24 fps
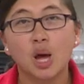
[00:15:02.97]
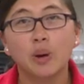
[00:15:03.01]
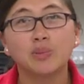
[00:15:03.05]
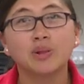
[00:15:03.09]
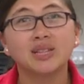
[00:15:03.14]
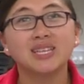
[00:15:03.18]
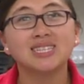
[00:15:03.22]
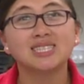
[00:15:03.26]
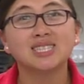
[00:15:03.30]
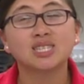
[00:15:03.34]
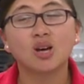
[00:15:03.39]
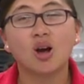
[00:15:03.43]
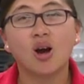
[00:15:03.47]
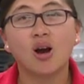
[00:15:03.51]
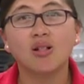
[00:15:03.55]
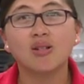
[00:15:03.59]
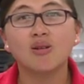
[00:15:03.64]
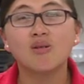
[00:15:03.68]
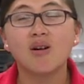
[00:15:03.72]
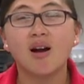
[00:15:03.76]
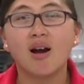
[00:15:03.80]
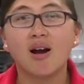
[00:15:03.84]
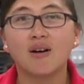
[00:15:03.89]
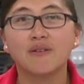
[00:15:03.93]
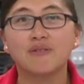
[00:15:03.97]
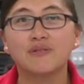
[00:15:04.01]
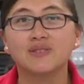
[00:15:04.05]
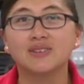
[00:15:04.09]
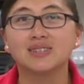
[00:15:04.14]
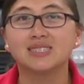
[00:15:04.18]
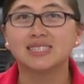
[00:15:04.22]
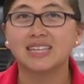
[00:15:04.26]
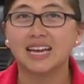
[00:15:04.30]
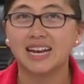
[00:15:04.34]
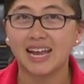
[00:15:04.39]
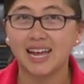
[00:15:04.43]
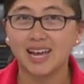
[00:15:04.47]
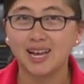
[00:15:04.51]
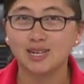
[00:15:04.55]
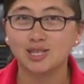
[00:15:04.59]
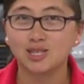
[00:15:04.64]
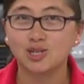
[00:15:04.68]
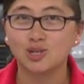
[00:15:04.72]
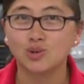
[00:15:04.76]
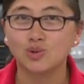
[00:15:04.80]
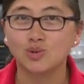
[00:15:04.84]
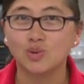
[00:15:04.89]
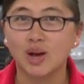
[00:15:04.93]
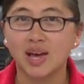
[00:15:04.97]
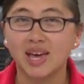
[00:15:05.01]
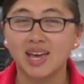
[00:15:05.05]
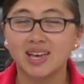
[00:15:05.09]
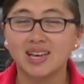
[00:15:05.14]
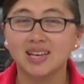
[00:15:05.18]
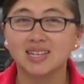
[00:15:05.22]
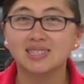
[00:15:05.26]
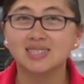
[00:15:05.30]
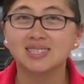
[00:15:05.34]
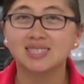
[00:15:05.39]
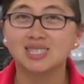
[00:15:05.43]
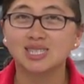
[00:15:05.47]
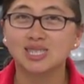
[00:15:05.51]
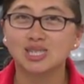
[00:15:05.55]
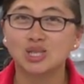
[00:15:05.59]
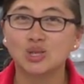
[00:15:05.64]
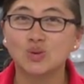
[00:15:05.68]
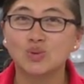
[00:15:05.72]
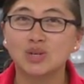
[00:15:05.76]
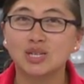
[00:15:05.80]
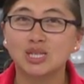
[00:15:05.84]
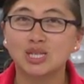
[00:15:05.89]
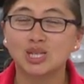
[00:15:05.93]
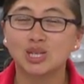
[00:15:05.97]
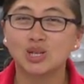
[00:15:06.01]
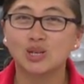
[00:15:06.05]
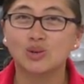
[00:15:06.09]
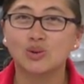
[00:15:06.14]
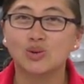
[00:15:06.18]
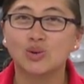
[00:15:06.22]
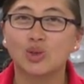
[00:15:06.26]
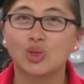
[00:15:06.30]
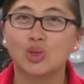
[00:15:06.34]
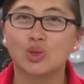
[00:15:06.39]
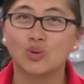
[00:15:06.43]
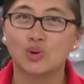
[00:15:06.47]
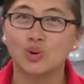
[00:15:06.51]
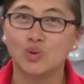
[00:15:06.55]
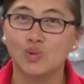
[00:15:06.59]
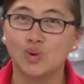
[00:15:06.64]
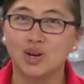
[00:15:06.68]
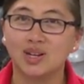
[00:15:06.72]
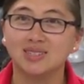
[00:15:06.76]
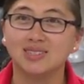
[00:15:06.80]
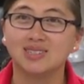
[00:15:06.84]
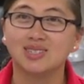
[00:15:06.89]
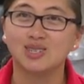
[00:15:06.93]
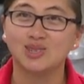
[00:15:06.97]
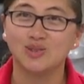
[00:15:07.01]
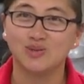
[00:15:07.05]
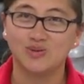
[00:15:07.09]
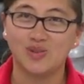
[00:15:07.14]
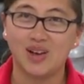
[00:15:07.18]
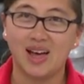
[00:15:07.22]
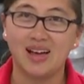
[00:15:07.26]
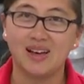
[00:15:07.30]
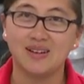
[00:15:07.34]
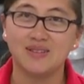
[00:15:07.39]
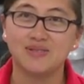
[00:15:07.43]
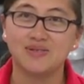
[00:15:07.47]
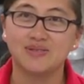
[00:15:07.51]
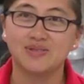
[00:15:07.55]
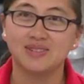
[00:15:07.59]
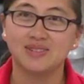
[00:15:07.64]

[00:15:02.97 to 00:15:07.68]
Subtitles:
please call our office at 828-632-3125.